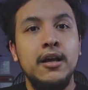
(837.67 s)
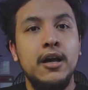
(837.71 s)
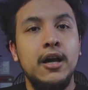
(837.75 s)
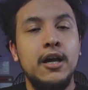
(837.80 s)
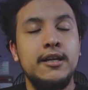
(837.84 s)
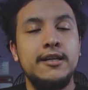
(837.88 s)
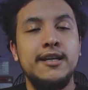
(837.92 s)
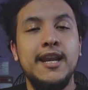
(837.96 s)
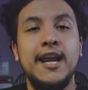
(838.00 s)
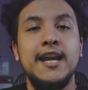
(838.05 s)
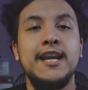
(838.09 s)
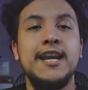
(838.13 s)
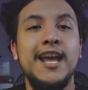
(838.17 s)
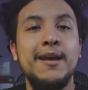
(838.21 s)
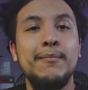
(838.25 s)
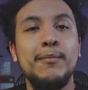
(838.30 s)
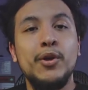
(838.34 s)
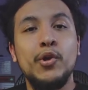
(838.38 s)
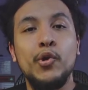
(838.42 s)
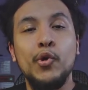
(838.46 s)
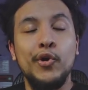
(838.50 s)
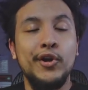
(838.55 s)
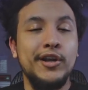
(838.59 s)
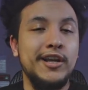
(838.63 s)
a
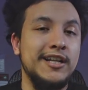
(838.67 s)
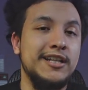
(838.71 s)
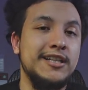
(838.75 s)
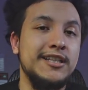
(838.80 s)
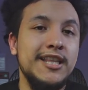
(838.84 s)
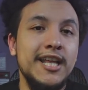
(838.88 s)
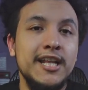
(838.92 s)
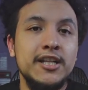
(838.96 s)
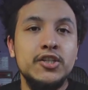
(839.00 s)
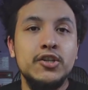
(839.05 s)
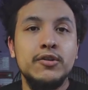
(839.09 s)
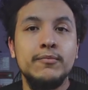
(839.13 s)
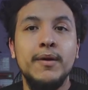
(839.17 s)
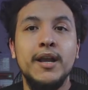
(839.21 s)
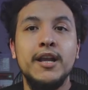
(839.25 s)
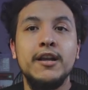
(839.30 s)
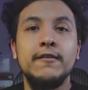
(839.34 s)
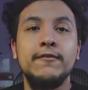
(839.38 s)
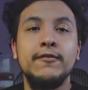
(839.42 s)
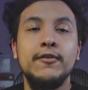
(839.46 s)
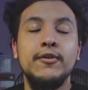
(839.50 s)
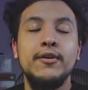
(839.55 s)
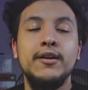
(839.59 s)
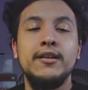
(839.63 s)
dynamic or a condenser
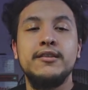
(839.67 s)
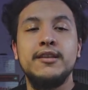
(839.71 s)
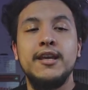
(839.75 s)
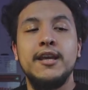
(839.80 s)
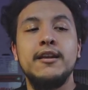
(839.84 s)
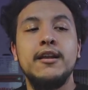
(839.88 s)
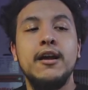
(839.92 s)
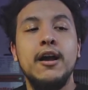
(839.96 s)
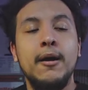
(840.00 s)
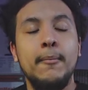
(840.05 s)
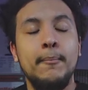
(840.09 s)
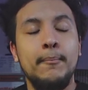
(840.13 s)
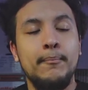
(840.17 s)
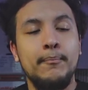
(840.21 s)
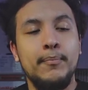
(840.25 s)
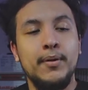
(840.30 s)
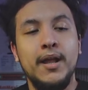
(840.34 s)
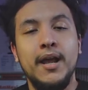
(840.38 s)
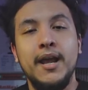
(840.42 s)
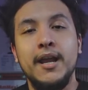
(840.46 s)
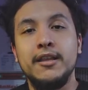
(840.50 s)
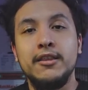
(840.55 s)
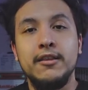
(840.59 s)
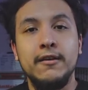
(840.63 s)
microphone and then
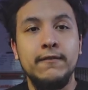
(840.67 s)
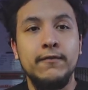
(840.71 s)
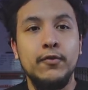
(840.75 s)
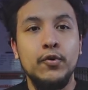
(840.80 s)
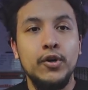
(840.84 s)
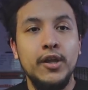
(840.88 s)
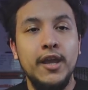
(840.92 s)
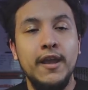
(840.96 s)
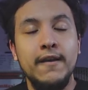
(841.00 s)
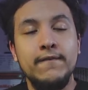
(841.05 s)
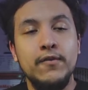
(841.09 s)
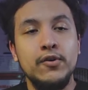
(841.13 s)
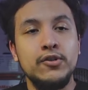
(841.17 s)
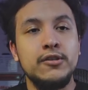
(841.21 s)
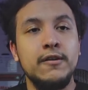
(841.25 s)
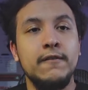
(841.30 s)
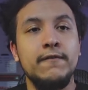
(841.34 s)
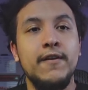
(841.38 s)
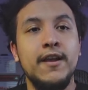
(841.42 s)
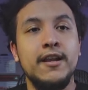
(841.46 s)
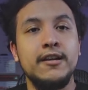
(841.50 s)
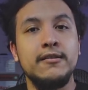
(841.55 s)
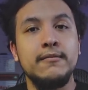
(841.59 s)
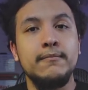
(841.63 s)
apply the 48 volts of
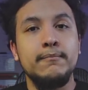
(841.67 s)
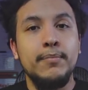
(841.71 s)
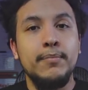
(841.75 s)
phantom